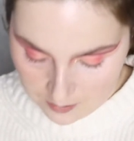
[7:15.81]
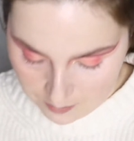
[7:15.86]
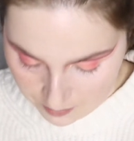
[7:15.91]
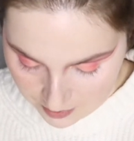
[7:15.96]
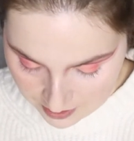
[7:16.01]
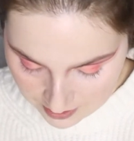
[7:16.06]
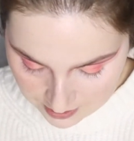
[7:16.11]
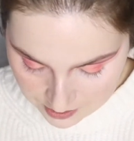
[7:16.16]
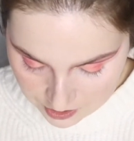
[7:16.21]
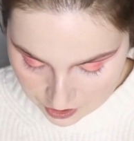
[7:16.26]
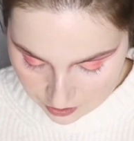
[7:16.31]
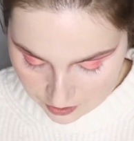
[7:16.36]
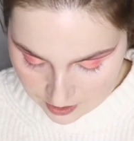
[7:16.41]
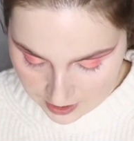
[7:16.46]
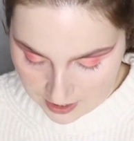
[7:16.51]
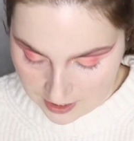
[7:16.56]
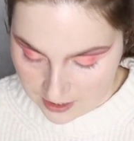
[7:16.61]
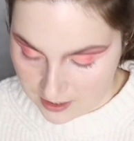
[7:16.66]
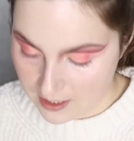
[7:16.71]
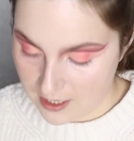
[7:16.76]
But let's go
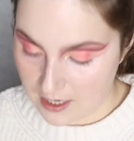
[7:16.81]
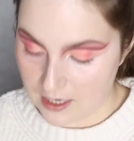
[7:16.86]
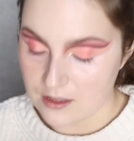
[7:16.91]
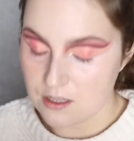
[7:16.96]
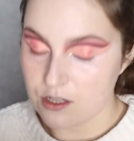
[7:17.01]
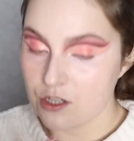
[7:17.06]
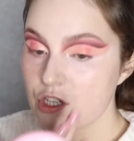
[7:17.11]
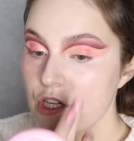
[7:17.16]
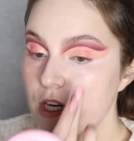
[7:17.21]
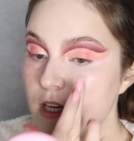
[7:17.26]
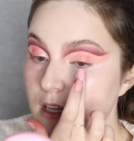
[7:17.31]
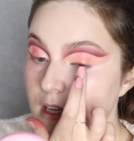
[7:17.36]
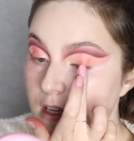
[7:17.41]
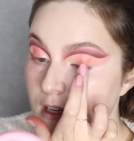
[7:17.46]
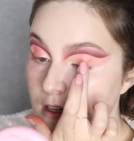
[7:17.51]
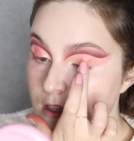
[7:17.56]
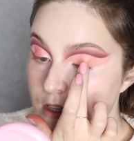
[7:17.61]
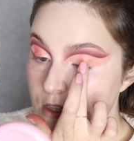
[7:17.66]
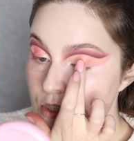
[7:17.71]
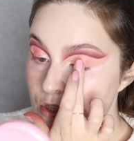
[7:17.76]
ahead and add this chunky
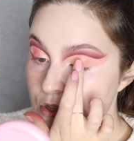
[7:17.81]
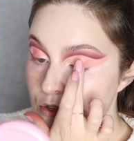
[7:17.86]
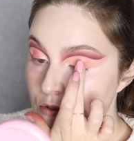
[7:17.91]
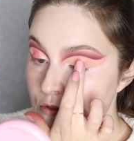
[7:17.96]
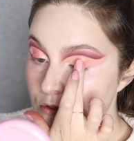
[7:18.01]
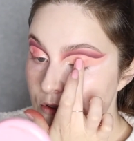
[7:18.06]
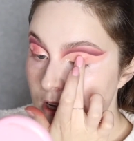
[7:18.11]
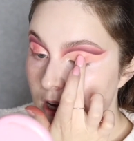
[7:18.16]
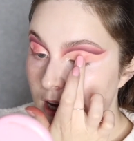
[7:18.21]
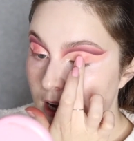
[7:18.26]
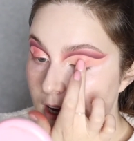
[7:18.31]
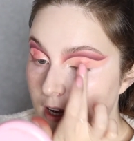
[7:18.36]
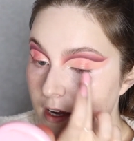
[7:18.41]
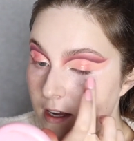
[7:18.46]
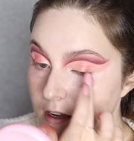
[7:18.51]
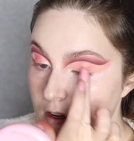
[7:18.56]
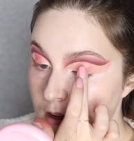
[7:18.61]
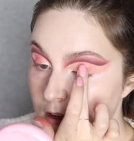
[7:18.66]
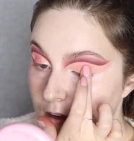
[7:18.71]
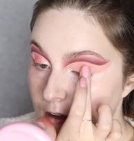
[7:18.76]
glitter to the
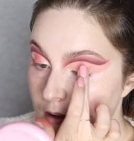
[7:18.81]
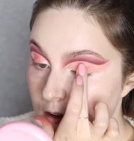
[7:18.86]
eye.